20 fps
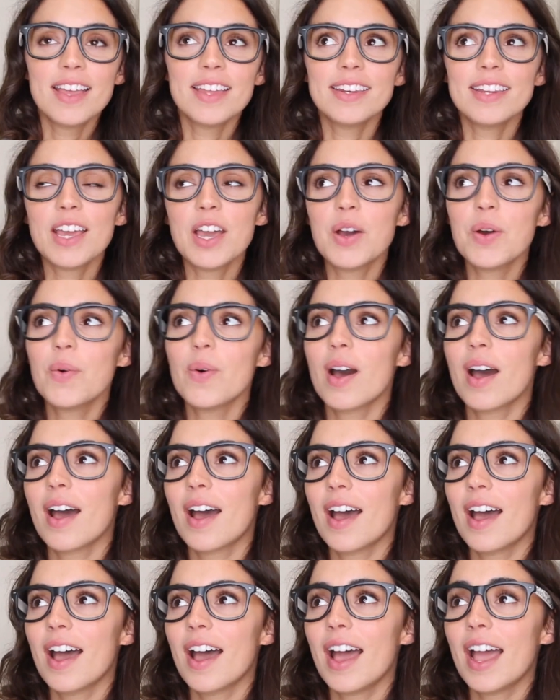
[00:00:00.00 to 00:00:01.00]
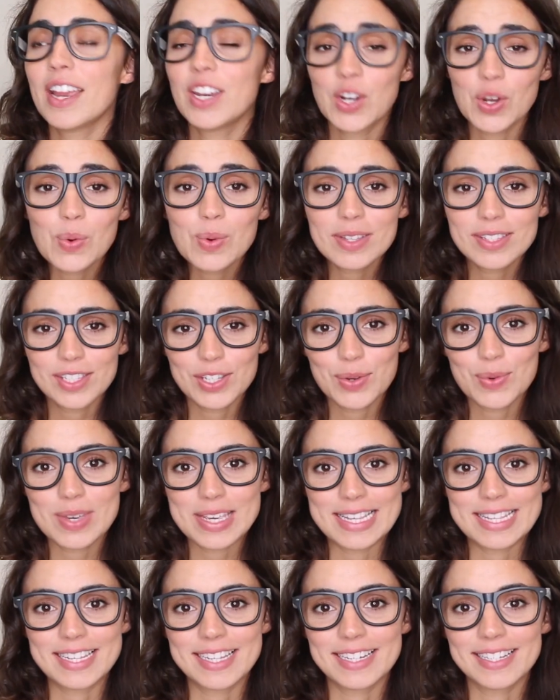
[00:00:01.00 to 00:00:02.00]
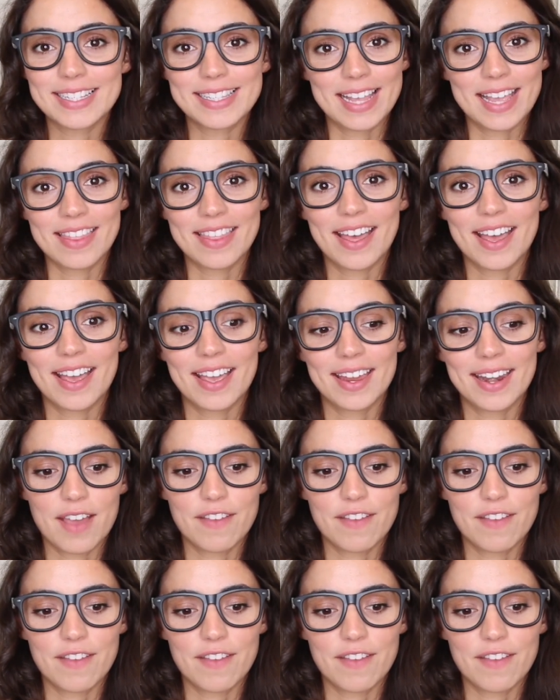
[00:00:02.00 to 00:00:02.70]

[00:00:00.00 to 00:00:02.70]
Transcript: Now, I know it's so easy to say that.